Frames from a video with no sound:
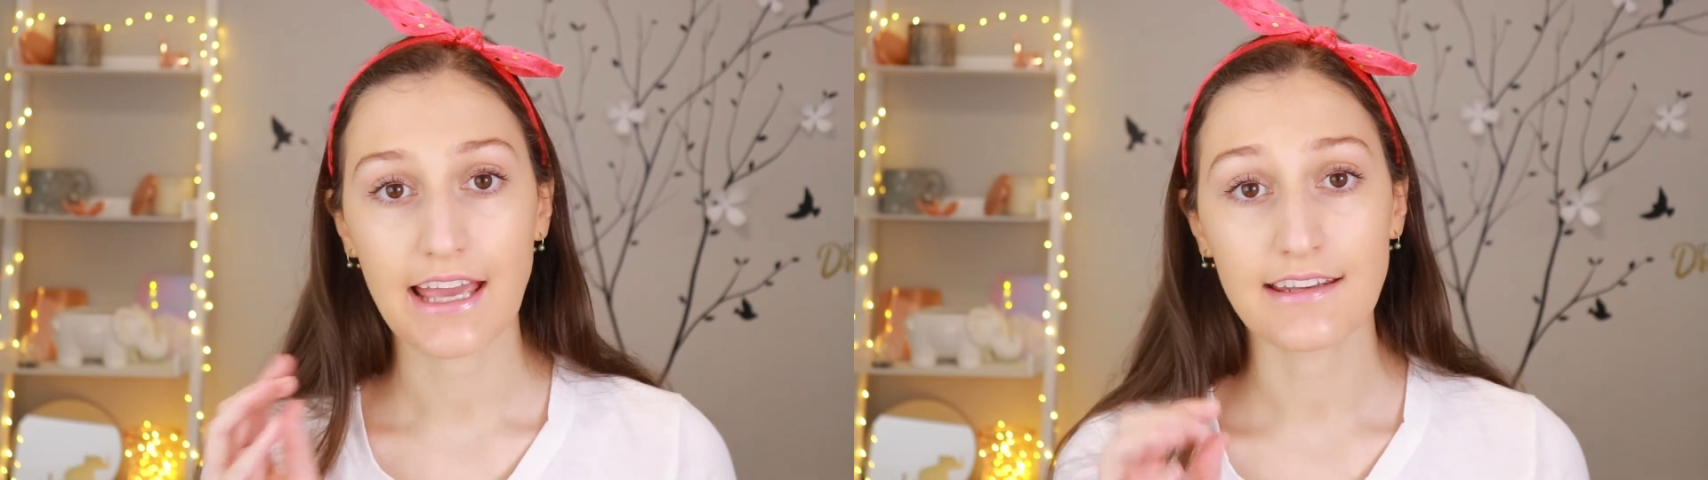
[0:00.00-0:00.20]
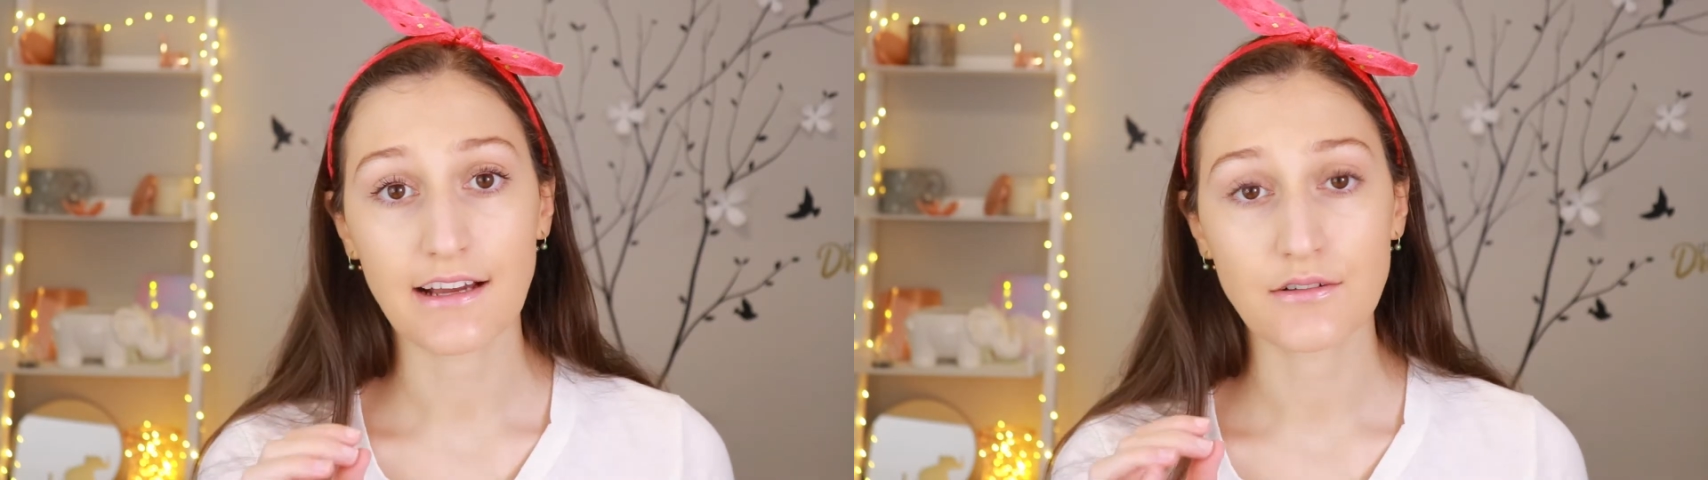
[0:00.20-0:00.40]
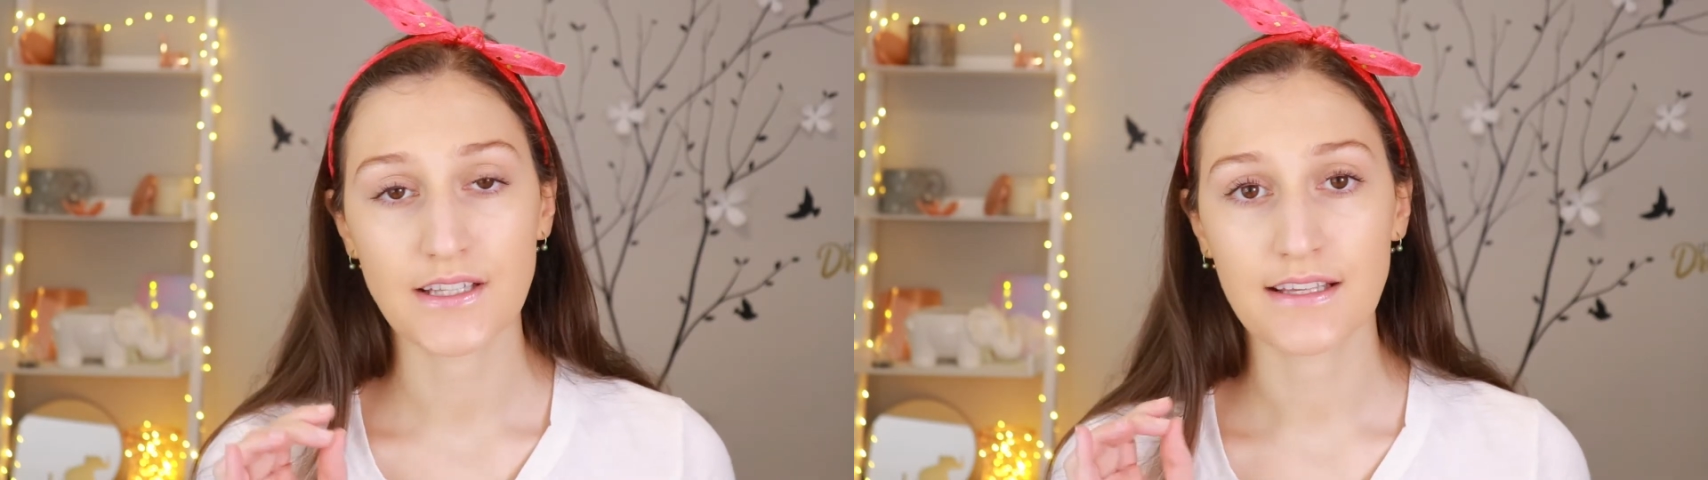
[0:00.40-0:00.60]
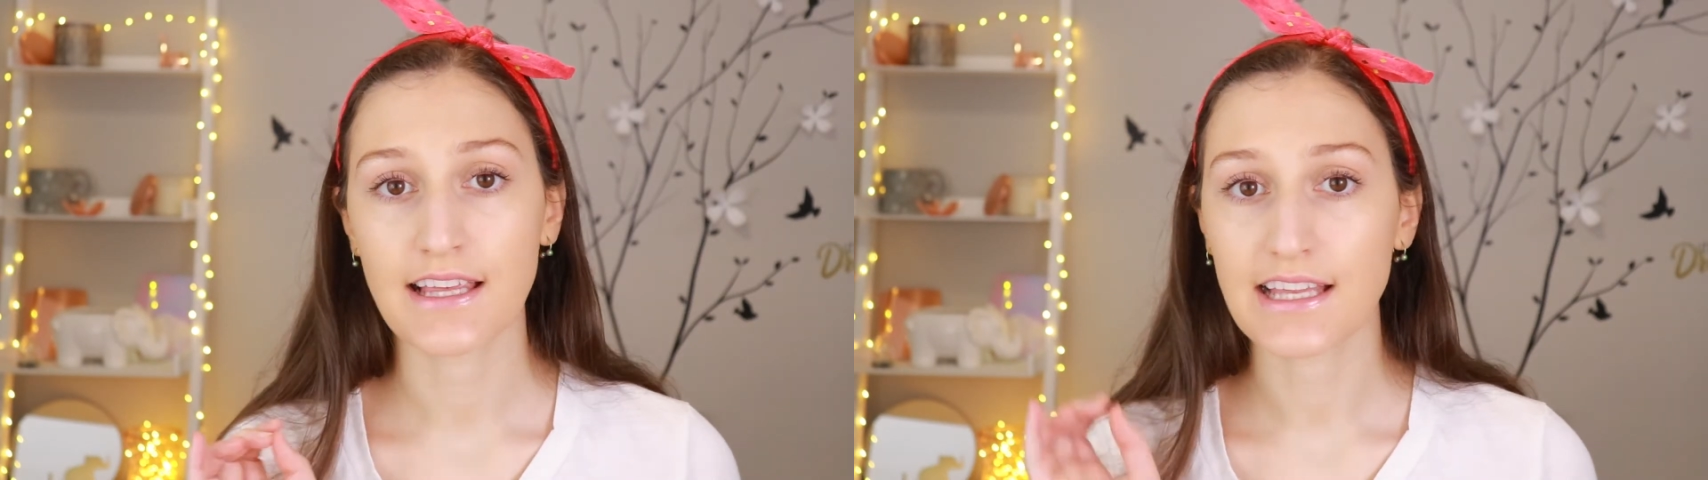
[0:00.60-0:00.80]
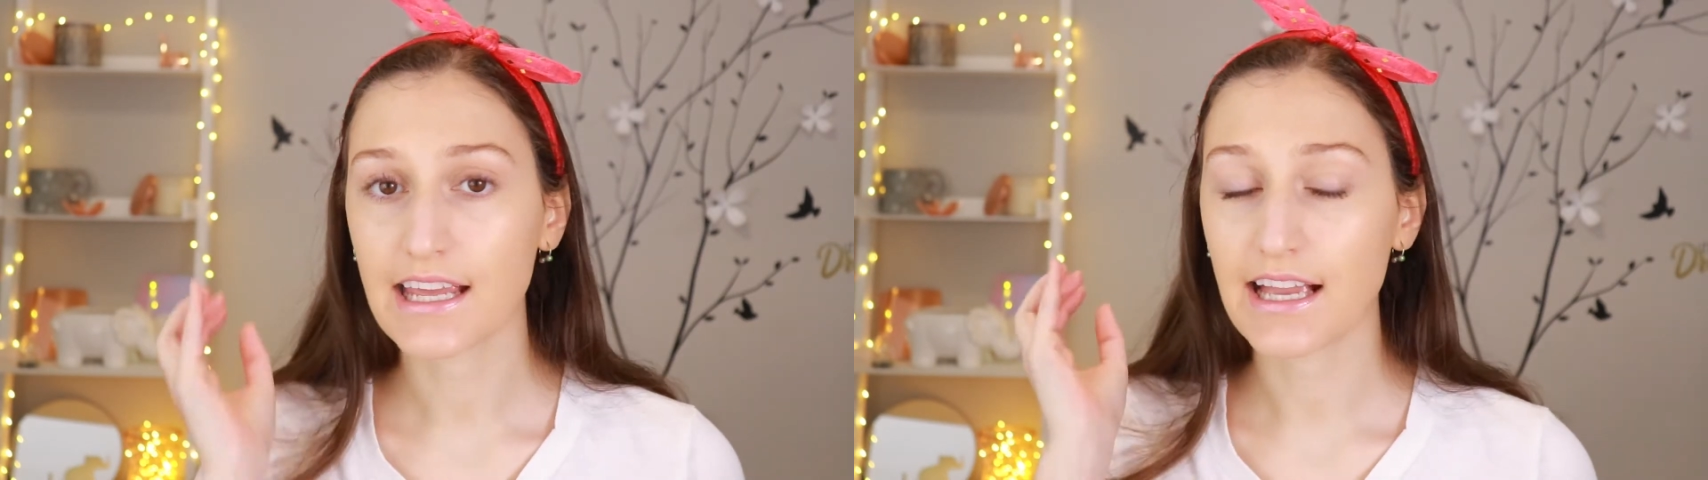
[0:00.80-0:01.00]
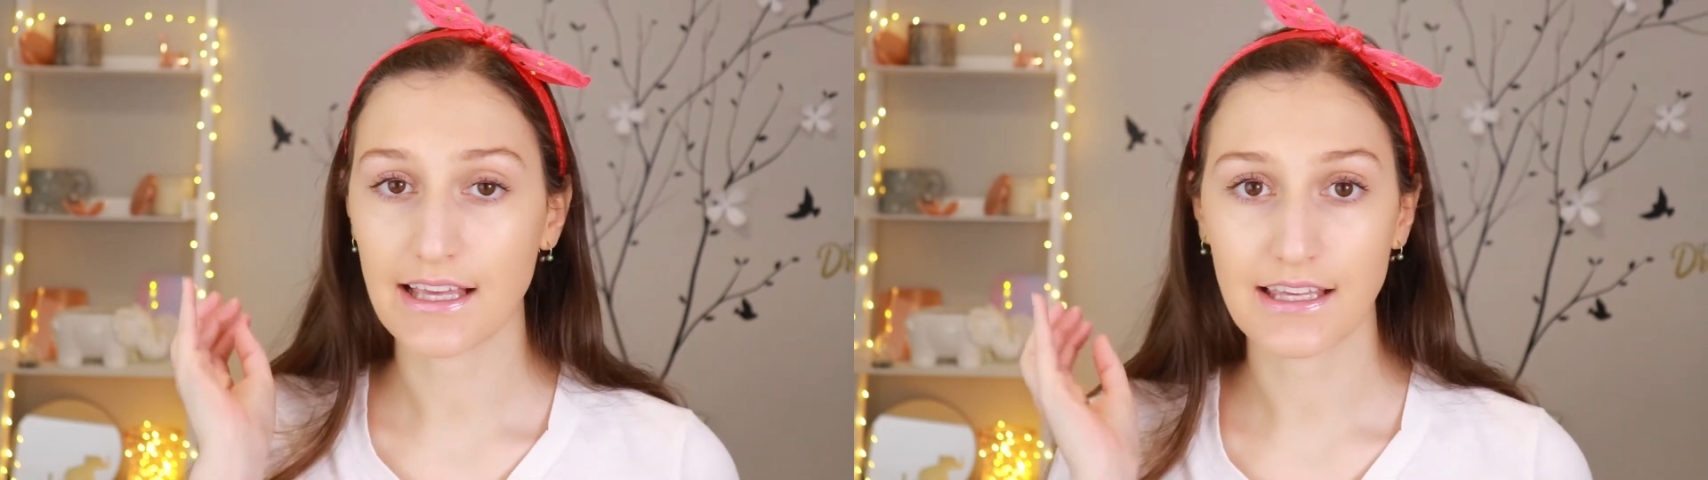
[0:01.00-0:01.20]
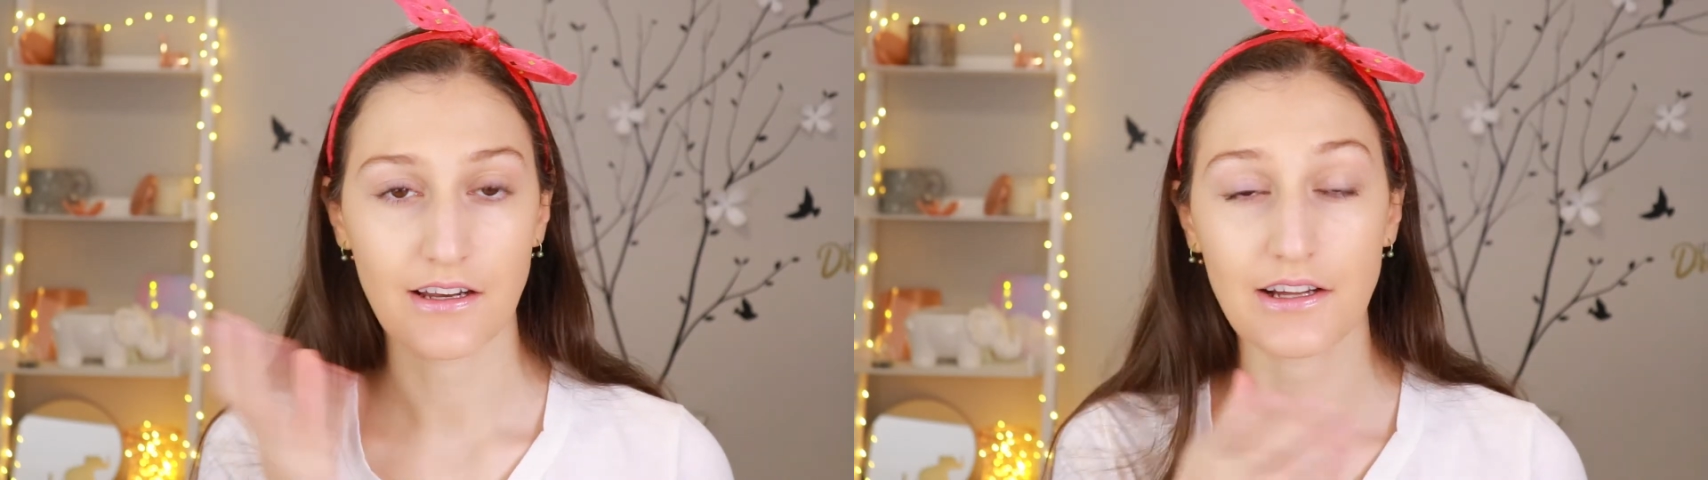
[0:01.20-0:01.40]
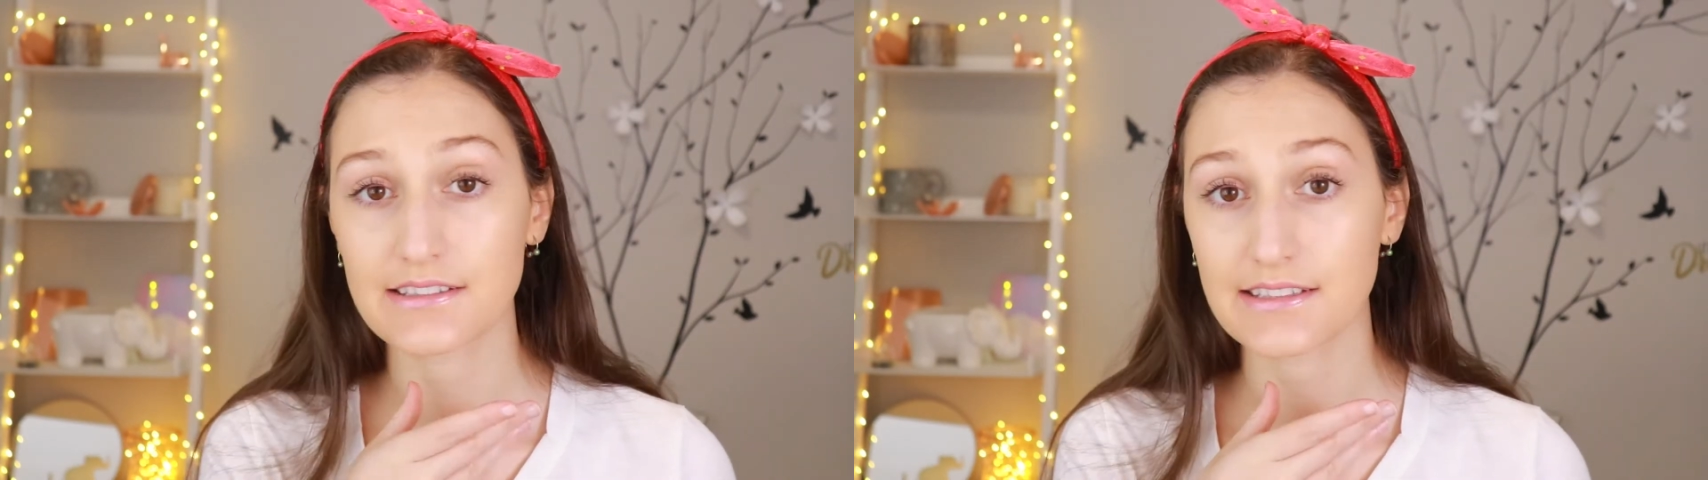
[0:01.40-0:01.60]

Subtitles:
and outside lighting, I cannot